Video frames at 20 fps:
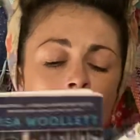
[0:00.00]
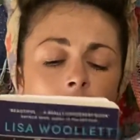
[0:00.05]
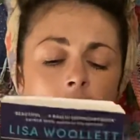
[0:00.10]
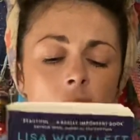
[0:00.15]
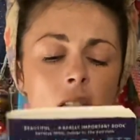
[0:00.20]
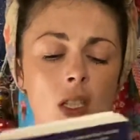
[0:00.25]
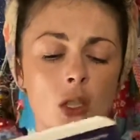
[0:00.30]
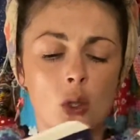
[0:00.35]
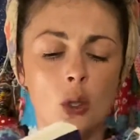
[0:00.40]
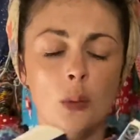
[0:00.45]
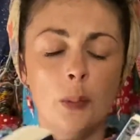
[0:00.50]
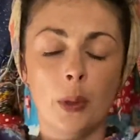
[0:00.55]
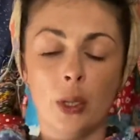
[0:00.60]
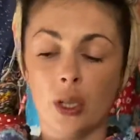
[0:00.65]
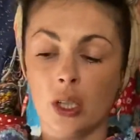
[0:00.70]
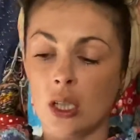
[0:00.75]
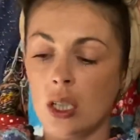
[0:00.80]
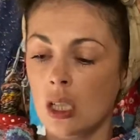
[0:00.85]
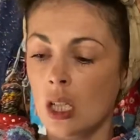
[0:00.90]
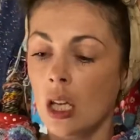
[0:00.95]
These two
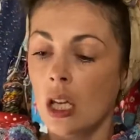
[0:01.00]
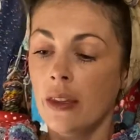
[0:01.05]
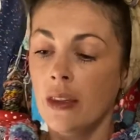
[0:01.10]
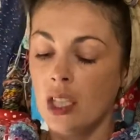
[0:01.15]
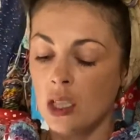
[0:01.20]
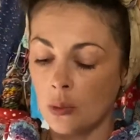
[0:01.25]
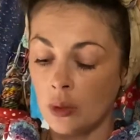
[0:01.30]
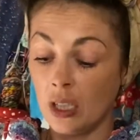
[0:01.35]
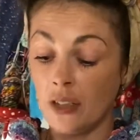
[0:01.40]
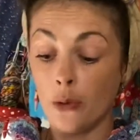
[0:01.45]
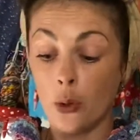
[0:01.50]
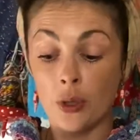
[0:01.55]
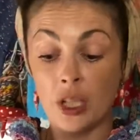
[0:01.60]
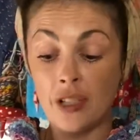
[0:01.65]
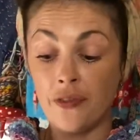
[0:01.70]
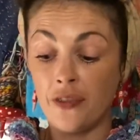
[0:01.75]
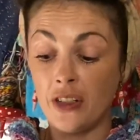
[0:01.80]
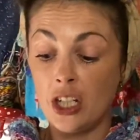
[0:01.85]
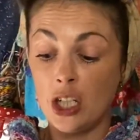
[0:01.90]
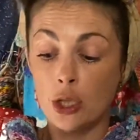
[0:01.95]
books, this one I've already
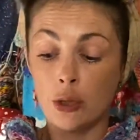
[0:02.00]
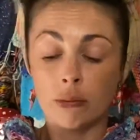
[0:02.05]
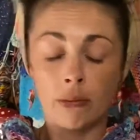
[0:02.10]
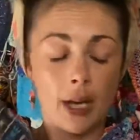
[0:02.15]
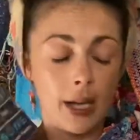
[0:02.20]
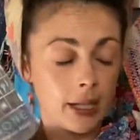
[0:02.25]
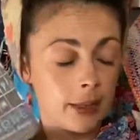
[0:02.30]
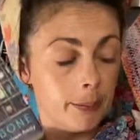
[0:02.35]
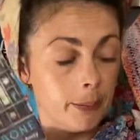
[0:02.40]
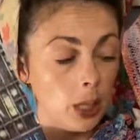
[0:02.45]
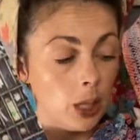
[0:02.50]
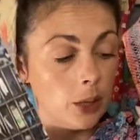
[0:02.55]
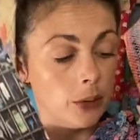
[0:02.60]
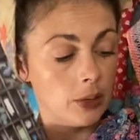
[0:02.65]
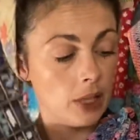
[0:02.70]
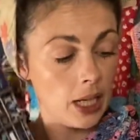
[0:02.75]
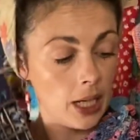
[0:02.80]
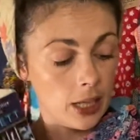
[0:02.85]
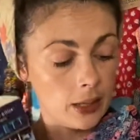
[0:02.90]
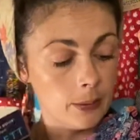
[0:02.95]
finished, Rag and
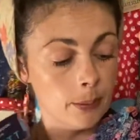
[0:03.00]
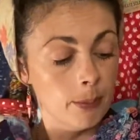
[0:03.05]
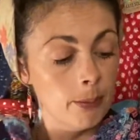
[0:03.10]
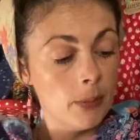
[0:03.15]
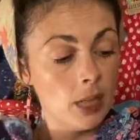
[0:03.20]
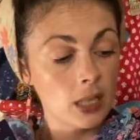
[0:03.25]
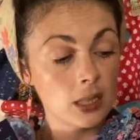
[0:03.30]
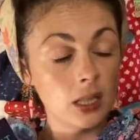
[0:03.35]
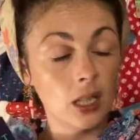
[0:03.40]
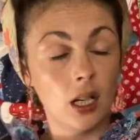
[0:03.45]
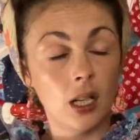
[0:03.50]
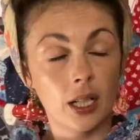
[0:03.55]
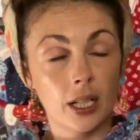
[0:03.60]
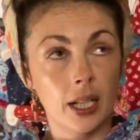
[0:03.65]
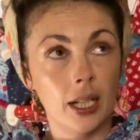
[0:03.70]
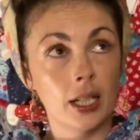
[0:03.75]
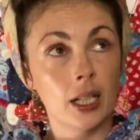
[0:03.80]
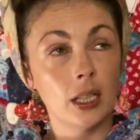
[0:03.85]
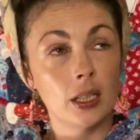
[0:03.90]
Bone and Mudlarking,